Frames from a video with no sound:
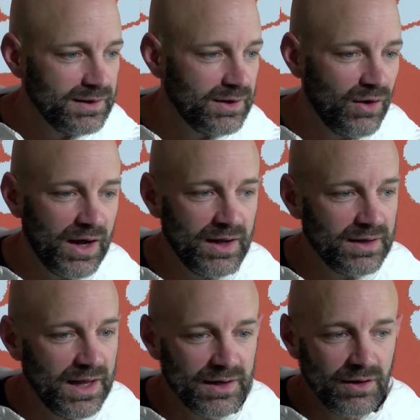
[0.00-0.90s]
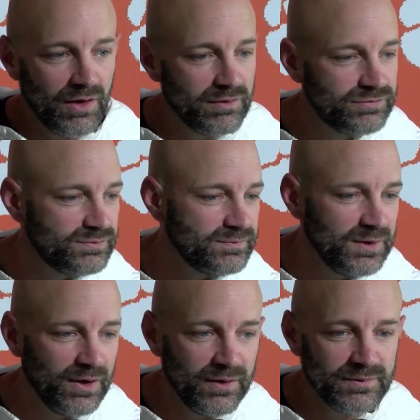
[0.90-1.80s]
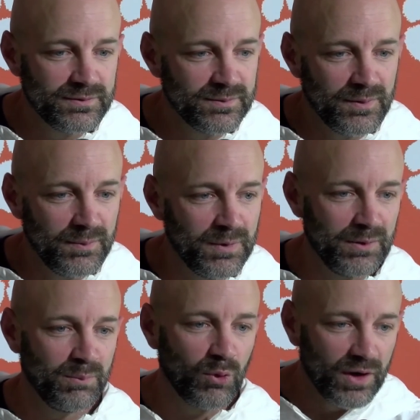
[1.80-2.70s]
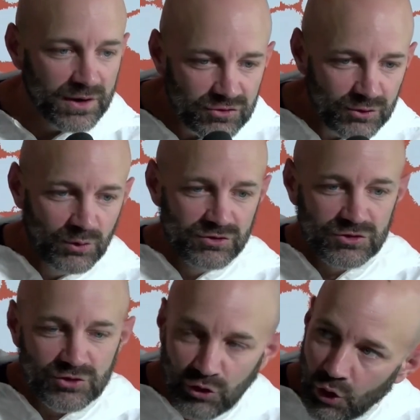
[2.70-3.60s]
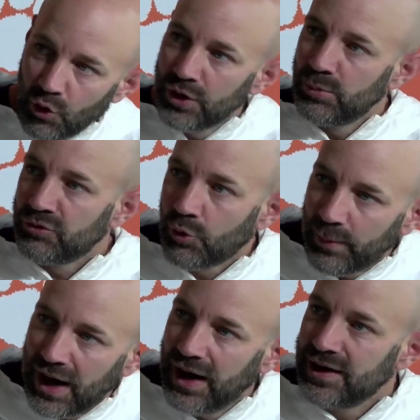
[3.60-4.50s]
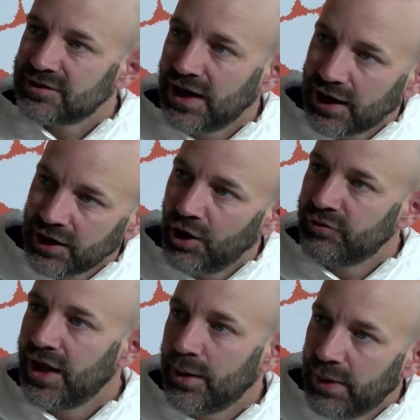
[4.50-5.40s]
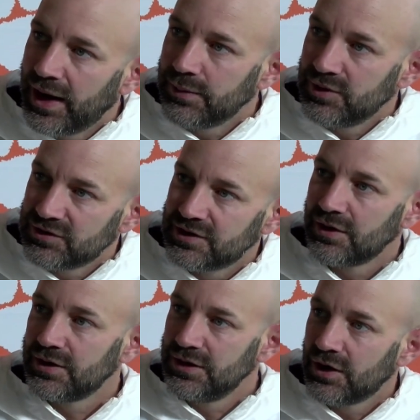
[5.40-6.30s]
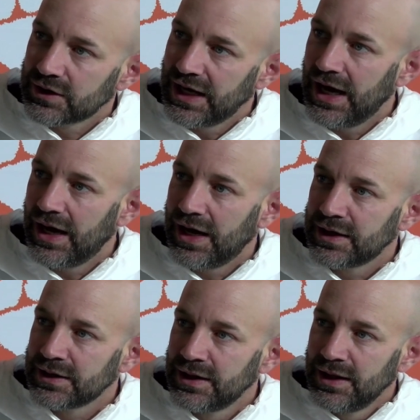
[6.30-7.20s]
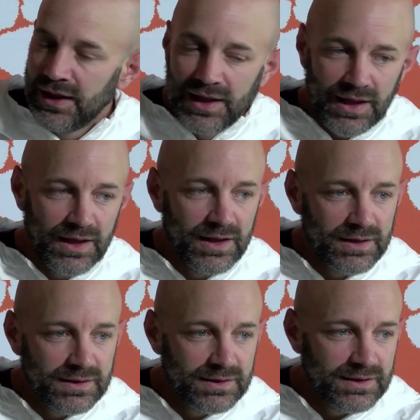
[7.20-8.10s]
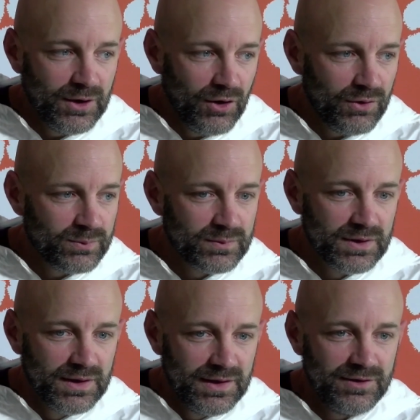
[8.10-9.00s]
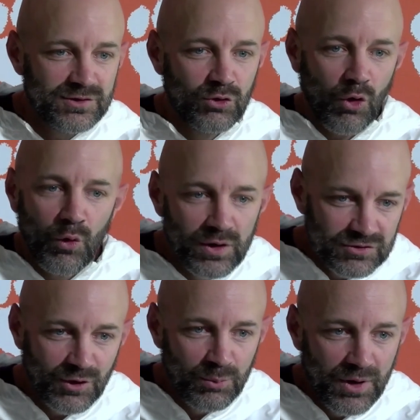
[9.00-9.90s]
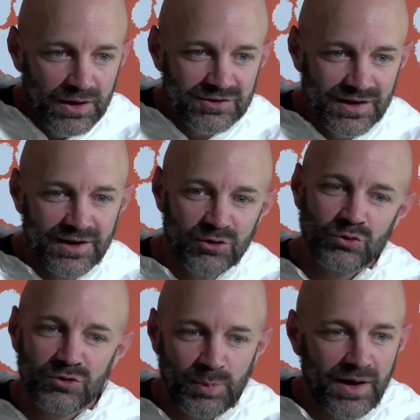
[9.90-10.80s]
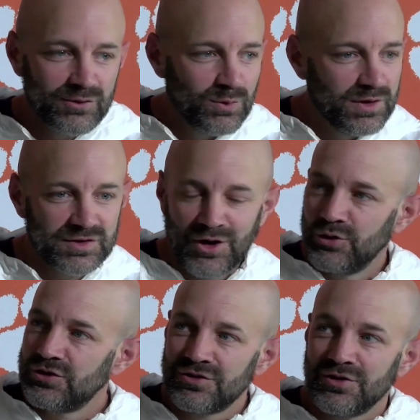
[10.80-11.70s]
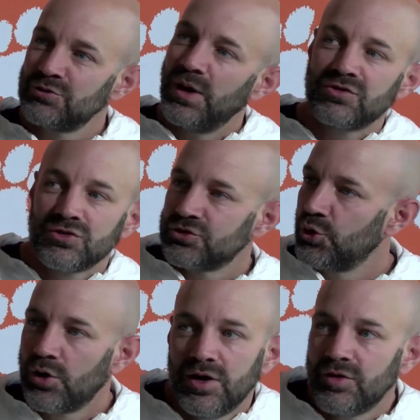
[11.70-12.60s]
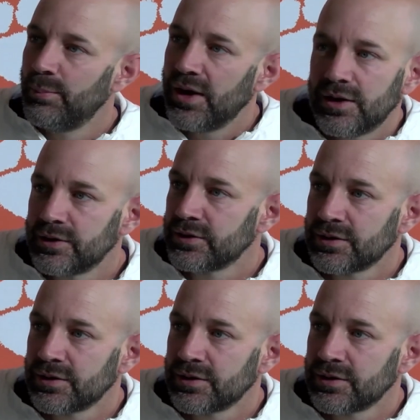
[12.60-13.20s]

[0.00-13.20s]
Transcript: You know, I, I love, you know, Brennan Stewart's just growing before my eyes, and I love that about him. He's still a young guy, and, you know, he's growing so much, and his response was, Coach, this just makes the story even better.